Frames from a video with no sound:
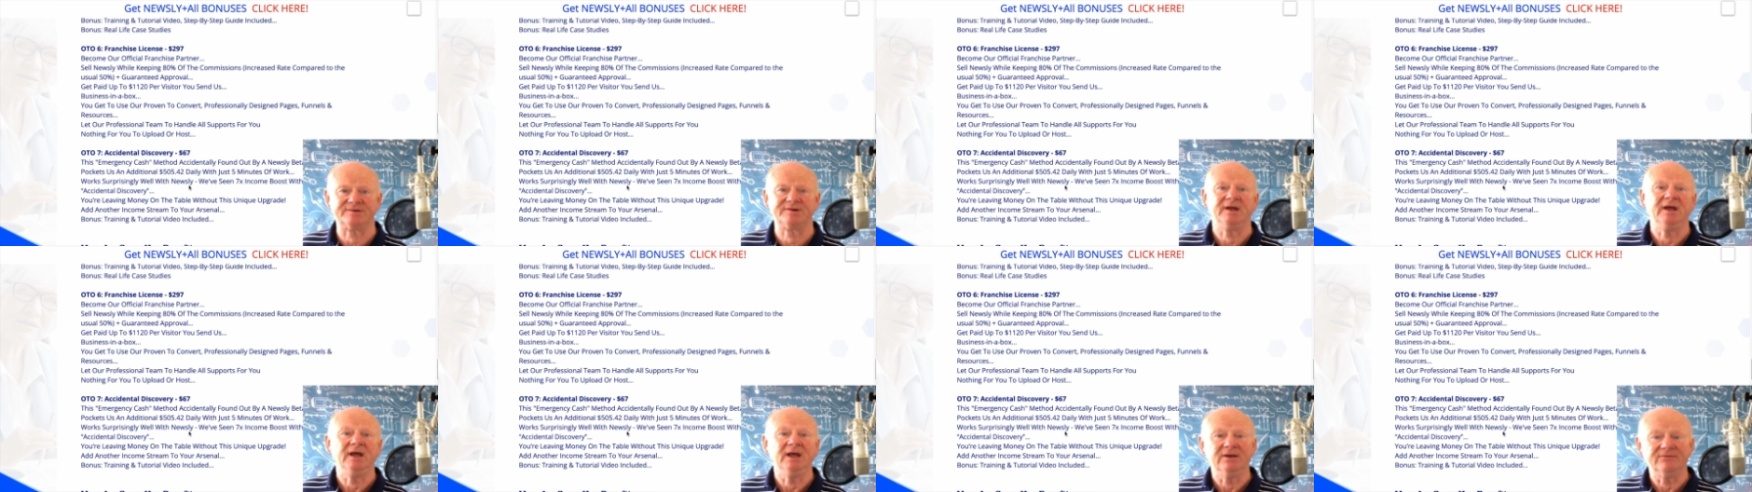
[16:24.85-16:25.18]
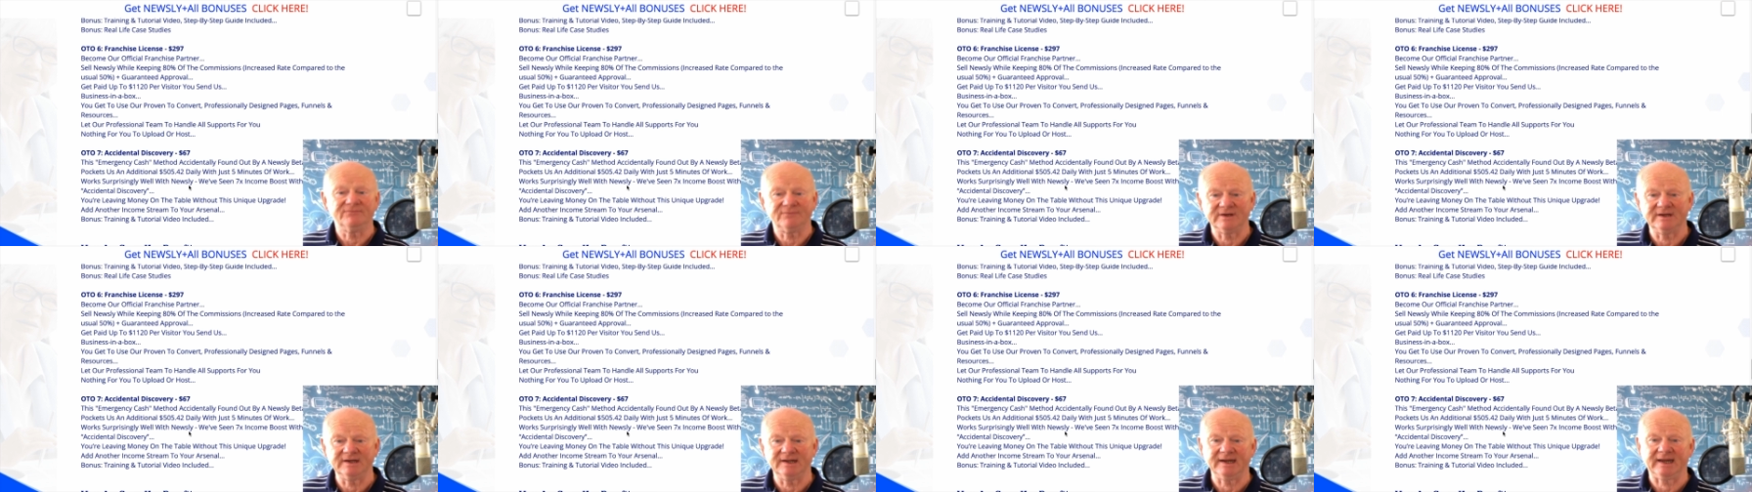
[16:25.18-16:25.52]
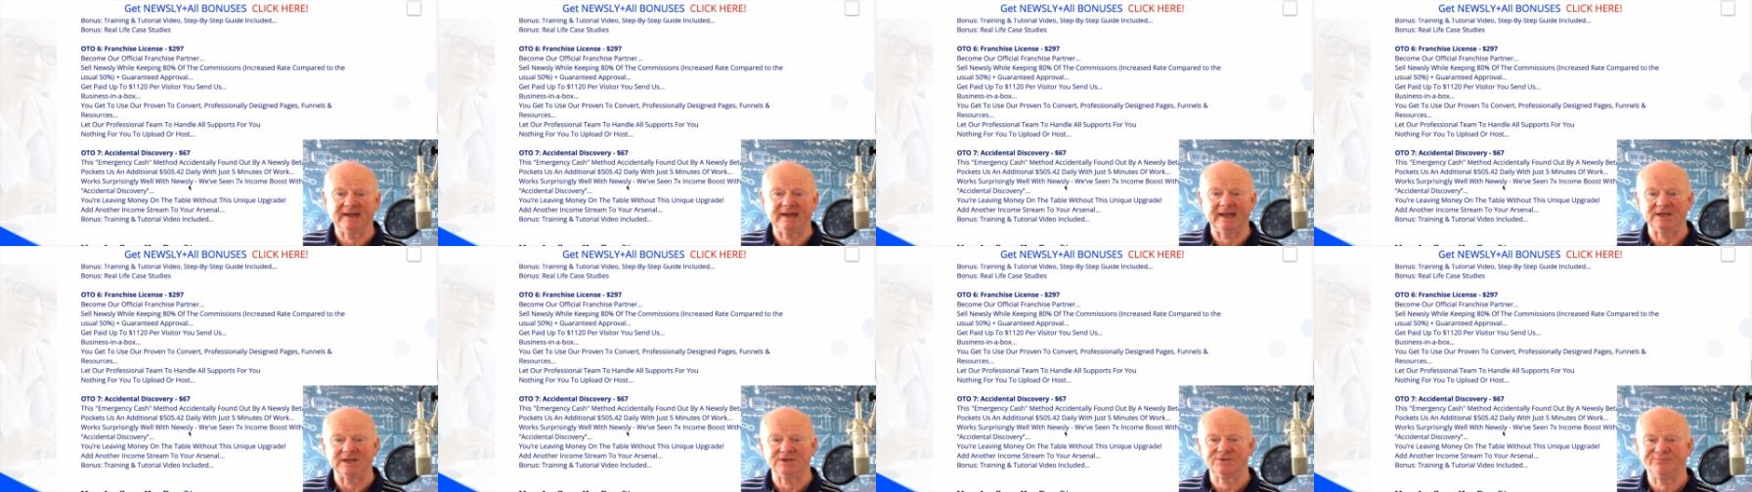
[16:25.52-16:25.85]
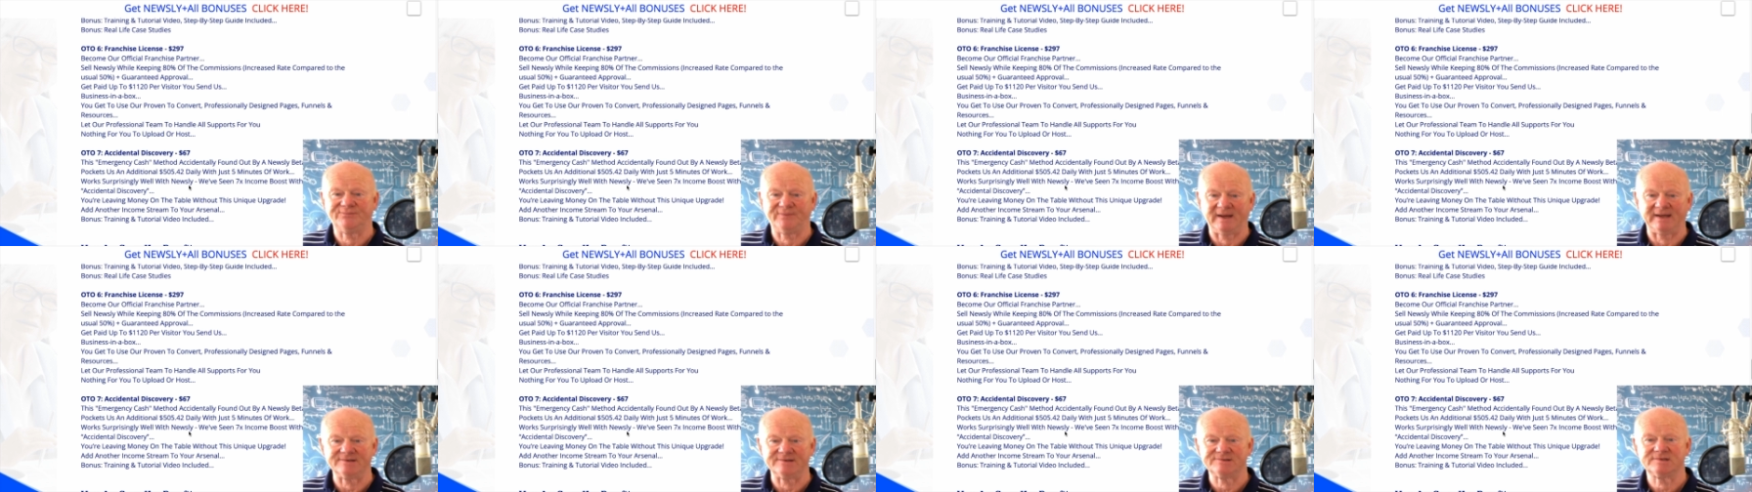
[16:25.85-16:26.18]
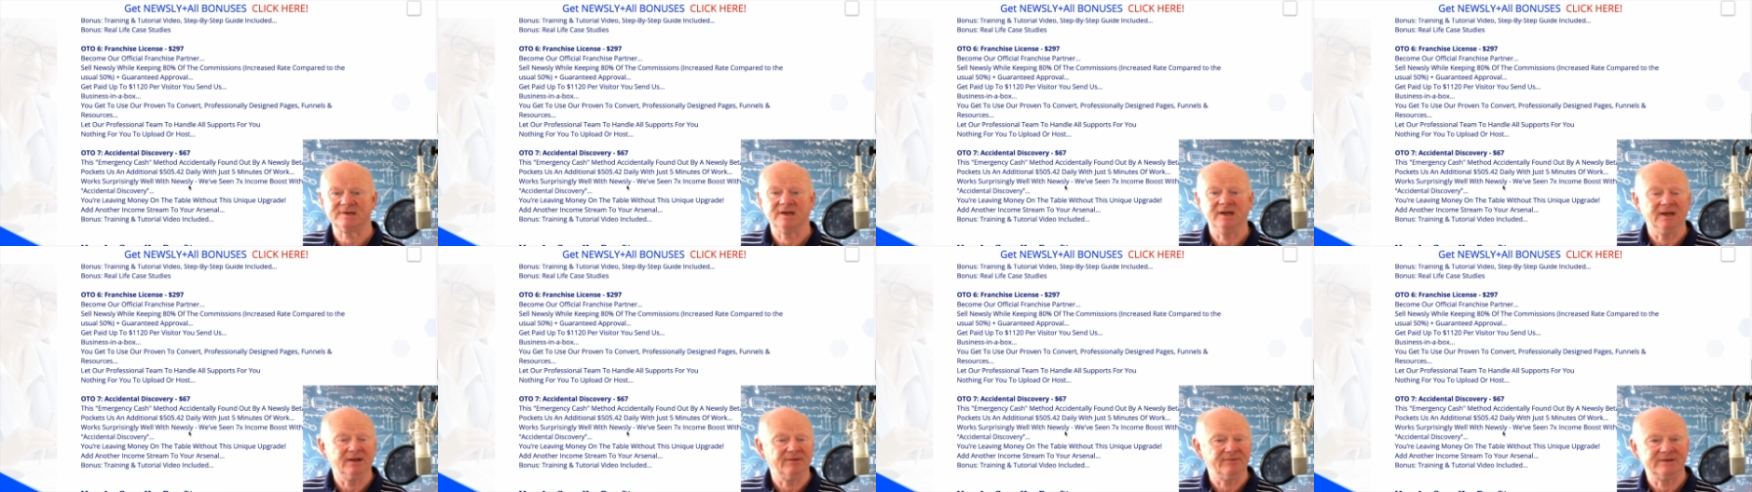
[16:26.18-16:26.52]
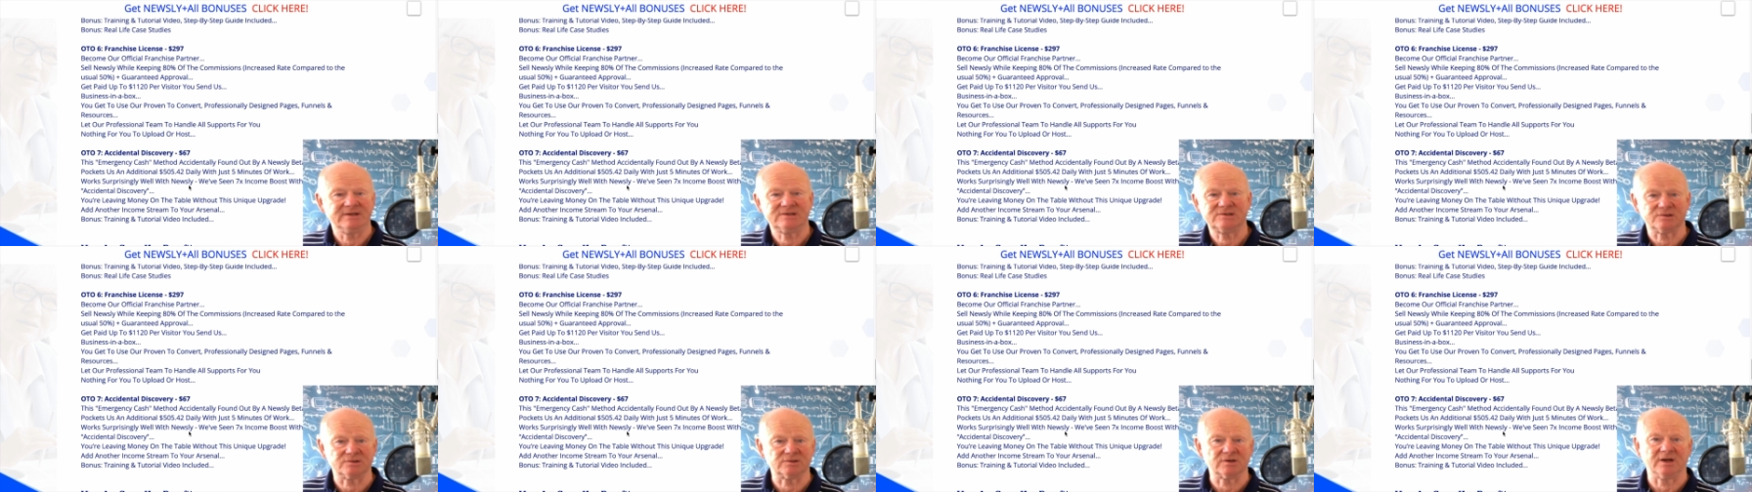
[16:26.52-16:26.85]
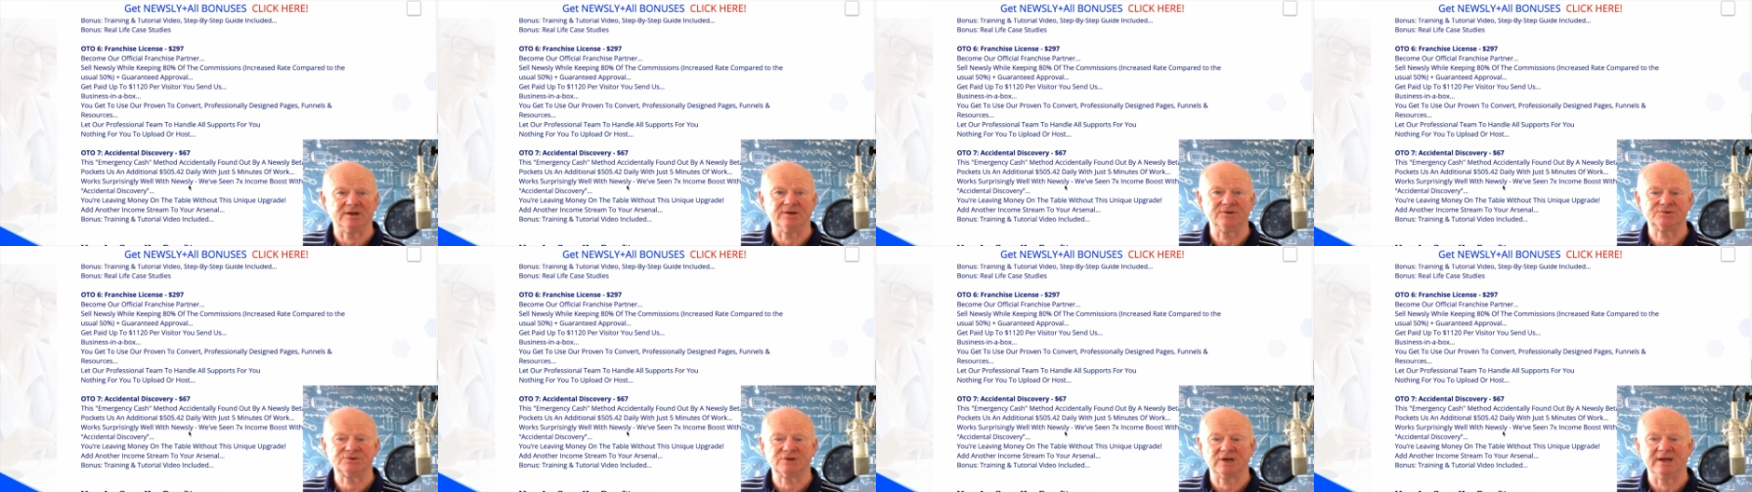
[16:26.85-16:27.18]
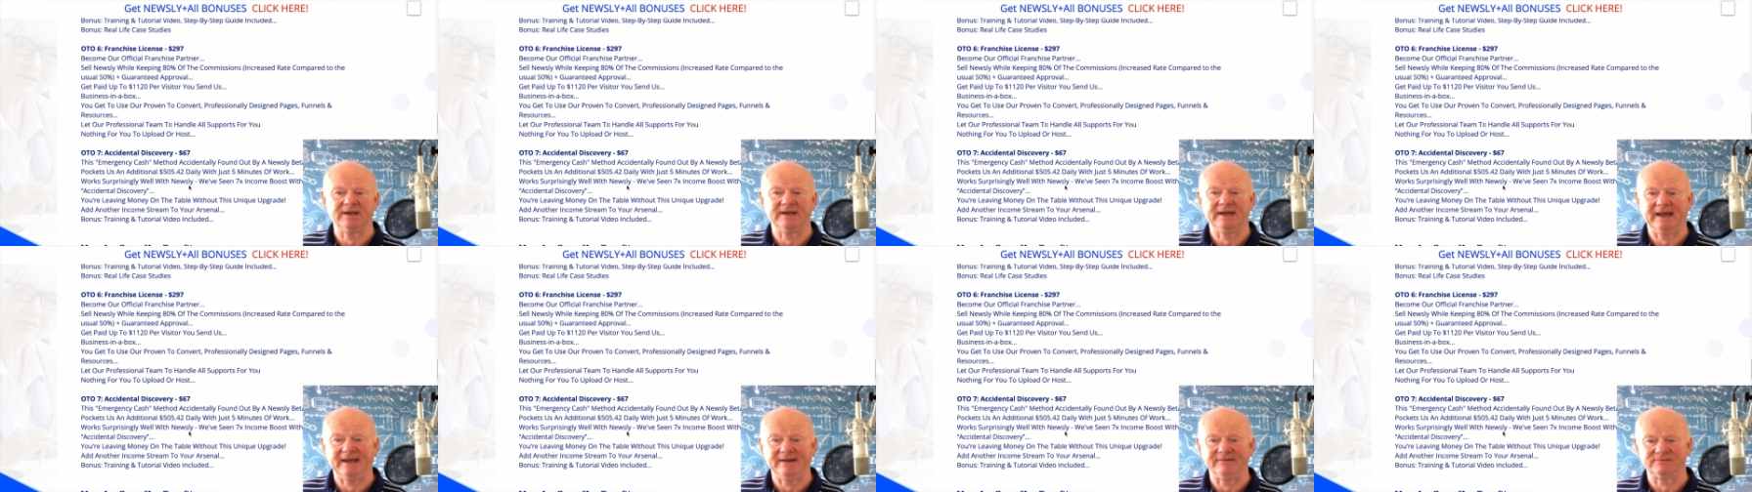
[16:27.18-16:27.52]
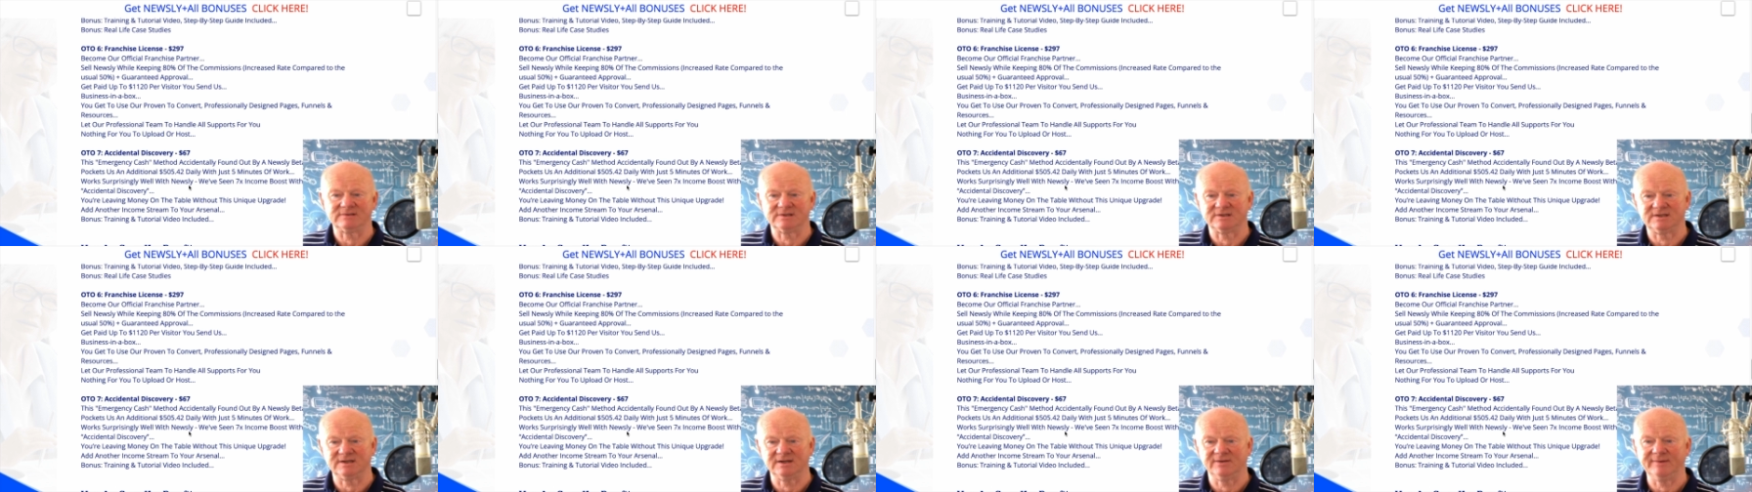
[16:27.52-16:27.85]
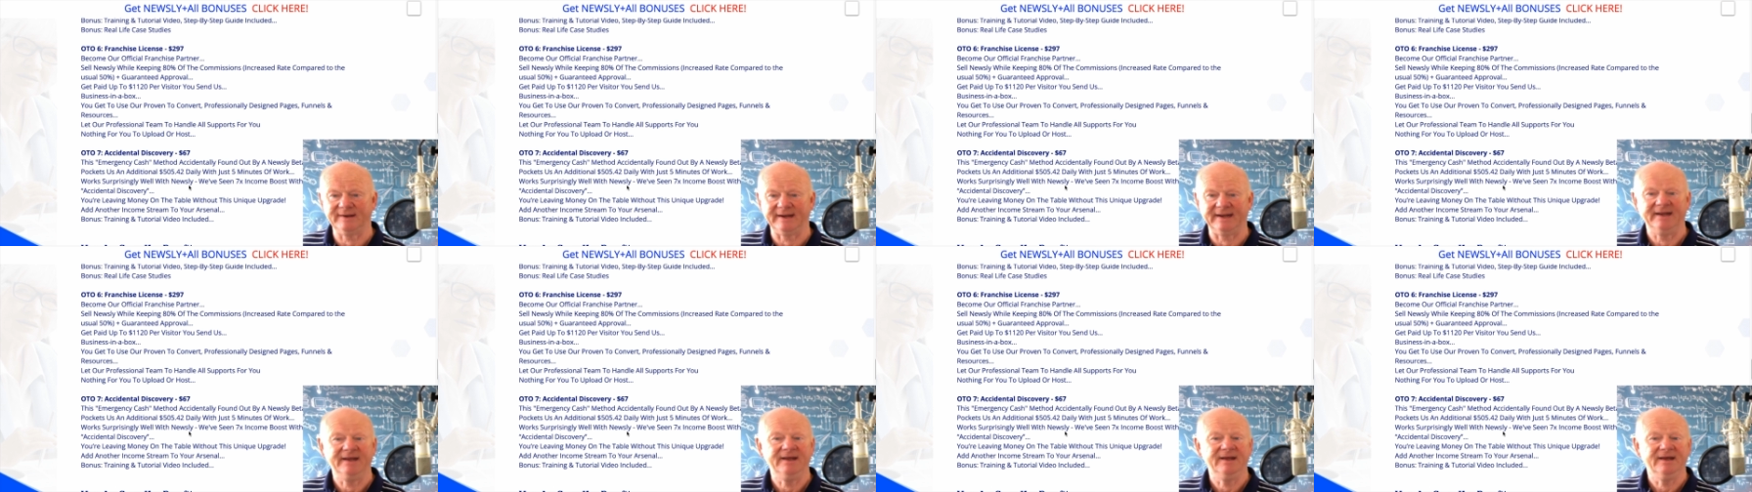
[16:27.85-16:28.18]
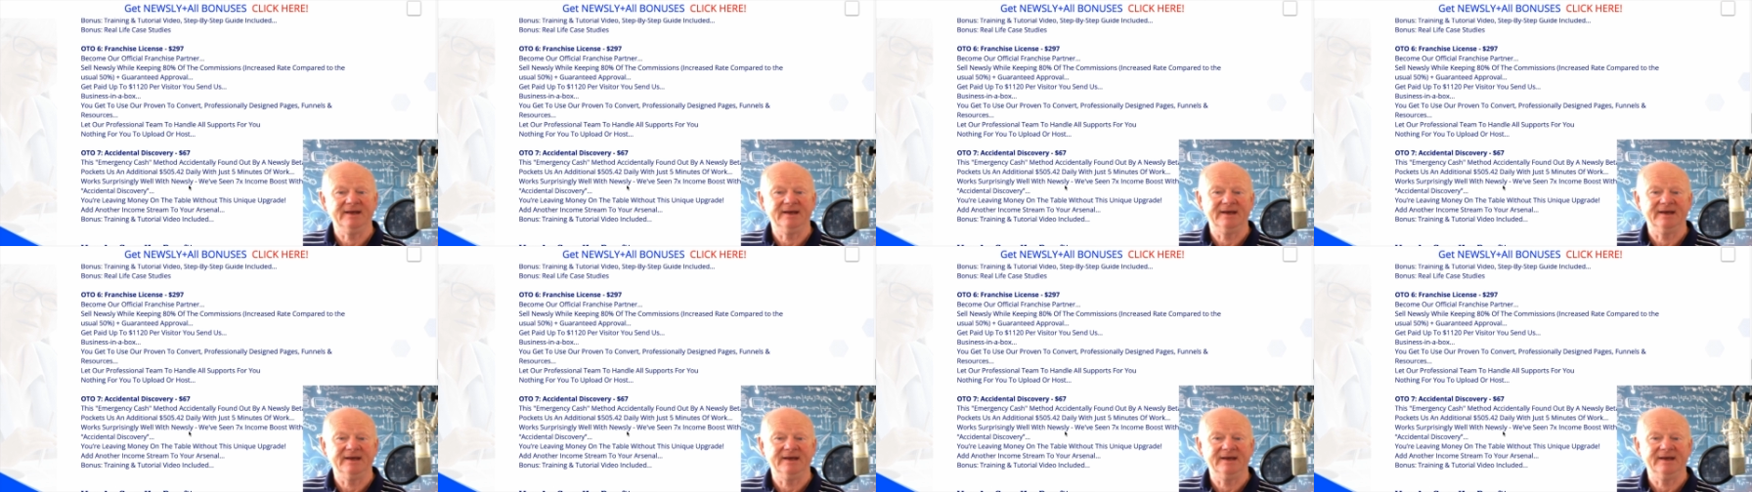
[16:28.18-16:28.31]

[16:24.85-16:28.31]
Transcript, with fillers: If you need cash fast, this is going to show you how to do it.